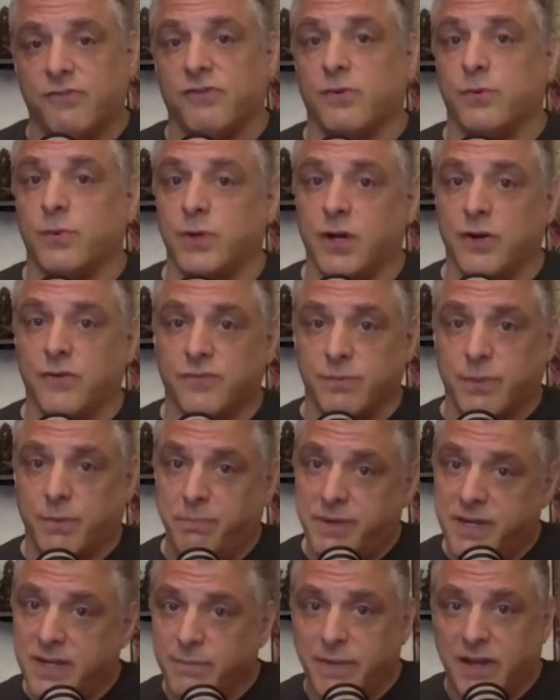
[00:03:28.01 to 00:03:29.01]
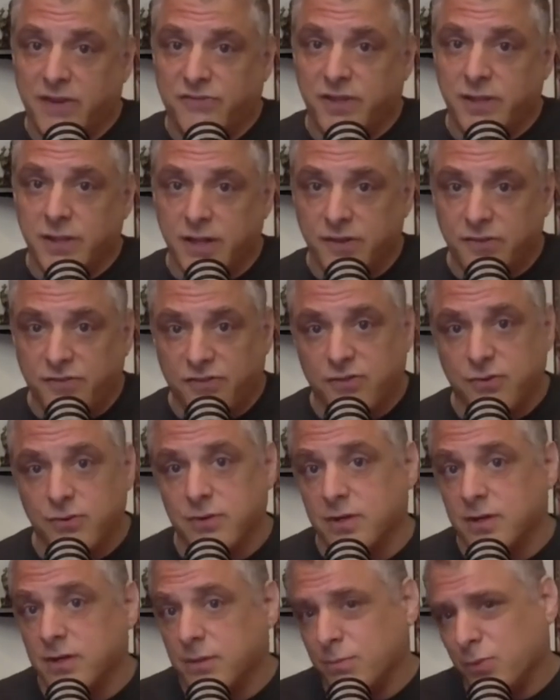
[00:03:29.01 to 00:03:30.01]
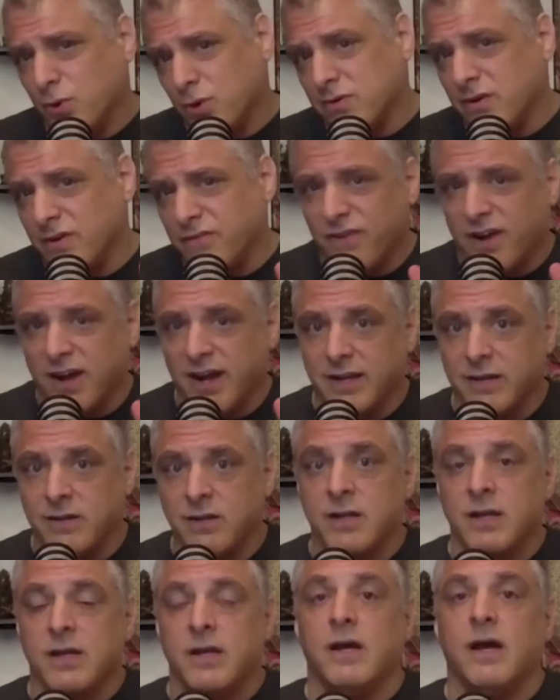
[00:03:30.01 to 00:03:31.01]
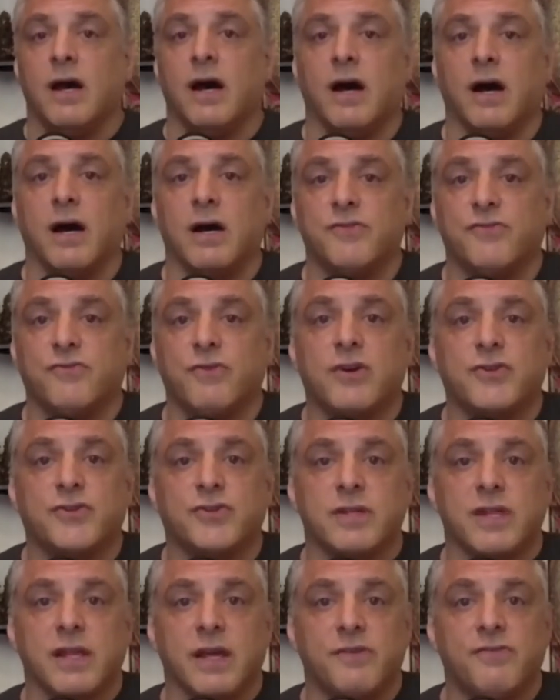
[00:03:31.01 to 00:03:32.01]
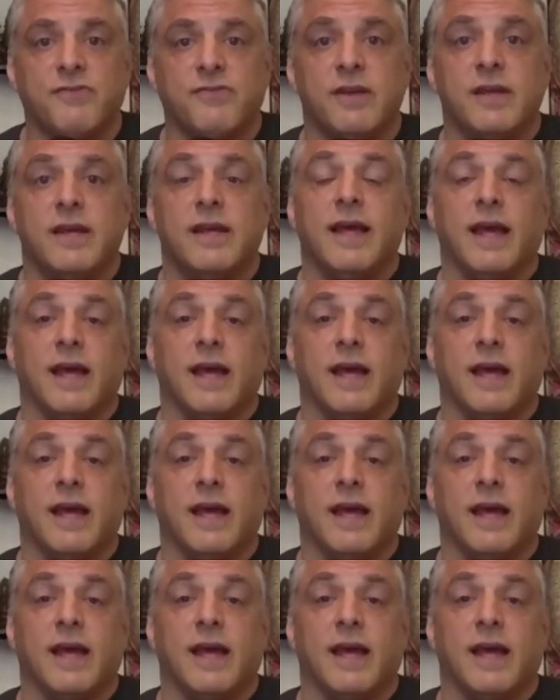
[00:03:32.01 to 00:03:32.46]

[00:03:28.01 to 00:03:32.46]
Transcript: So we'll go from a big, messy list to a more refined, uh, structured list.